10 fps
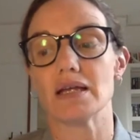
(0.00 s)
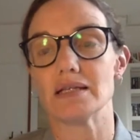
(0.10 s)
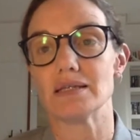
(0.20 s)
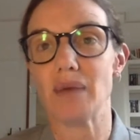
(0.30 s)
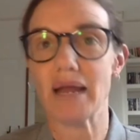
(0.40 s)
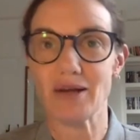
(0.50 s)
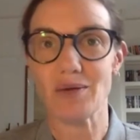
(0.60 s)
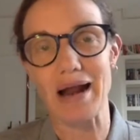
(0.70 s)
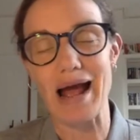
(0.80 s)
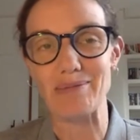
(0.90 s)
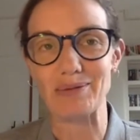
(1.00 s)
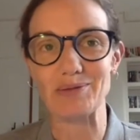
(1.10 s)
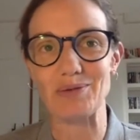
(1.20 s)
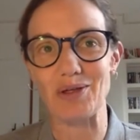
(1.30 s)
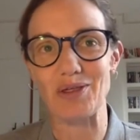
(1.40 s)
Depending on what
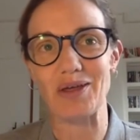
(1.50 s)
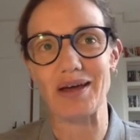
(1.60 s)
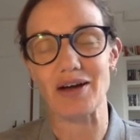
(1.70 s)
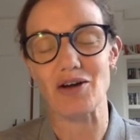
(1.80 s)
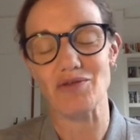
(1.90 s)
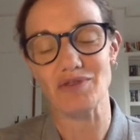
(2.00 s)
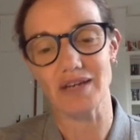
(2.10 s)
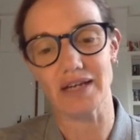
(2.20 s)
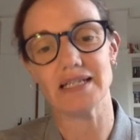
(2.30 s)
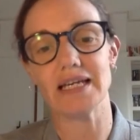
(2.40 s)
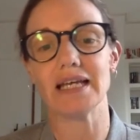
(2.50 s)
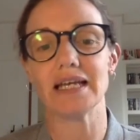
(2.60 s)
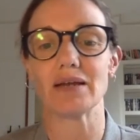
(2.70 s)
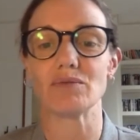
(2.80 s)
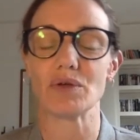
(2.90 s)
happens with COVID-19
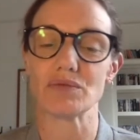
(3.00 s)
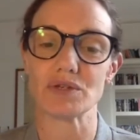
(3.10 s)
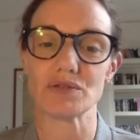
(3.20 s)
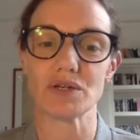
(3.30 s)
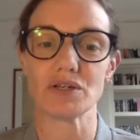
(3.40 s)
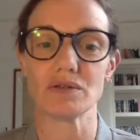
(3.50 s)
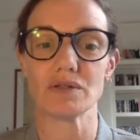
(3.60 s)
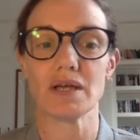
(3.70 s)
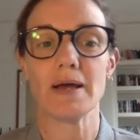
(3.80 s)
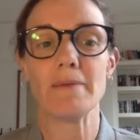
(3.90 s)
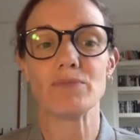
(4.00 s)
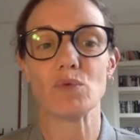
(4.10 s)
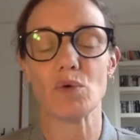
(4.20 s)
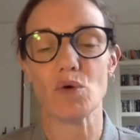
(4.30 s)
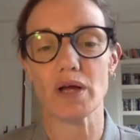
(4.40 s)
and with restrictions,
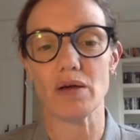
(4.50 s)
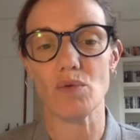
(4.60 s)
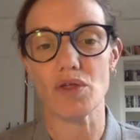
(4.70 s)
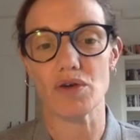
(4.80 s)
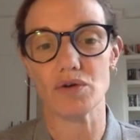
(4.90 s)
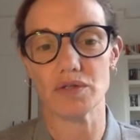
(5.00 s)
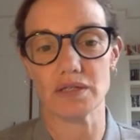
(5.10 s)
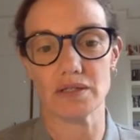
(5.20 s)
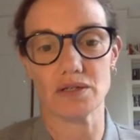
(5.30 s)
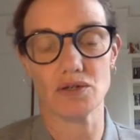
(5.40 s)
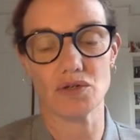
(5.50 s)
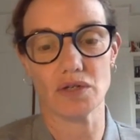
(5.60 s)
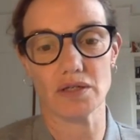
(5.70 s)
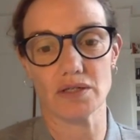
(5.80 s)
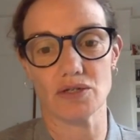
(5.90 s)
we're working with the host
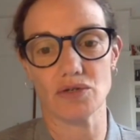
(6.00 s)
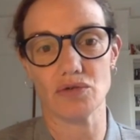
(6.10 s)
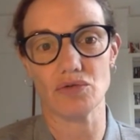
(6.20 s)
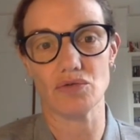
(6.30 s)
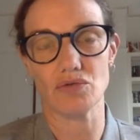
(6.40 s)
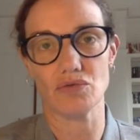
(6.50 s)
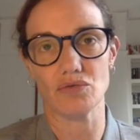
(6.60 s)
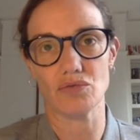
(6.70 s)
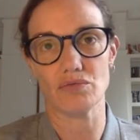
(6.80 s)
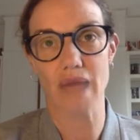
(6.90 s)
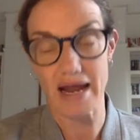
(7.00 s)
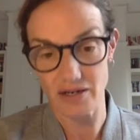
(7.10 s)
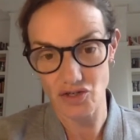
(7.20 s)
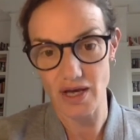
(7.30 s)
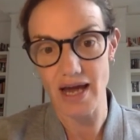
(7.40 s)
institutions to
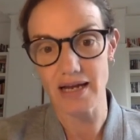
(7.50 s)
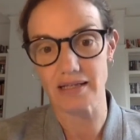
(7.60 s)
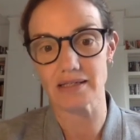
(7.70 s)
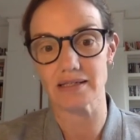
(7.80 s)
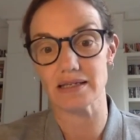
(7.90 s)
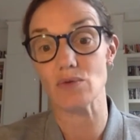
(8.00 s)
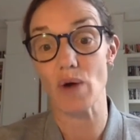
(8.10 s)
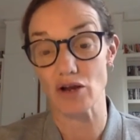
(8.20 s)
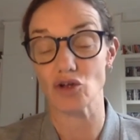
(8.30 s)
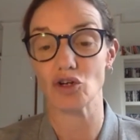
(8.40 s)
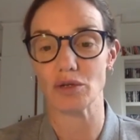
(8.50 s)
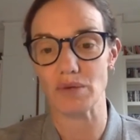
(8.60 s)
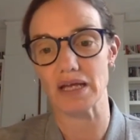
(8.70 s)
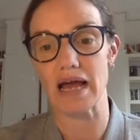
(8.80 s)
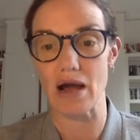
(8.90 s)
manage that and to see where you're going to
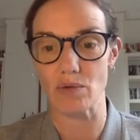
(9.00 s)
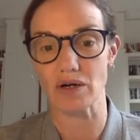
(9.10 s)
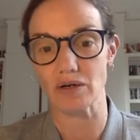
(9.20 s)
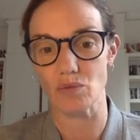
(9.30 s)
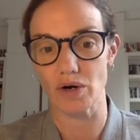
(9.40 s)
be and how we're going to work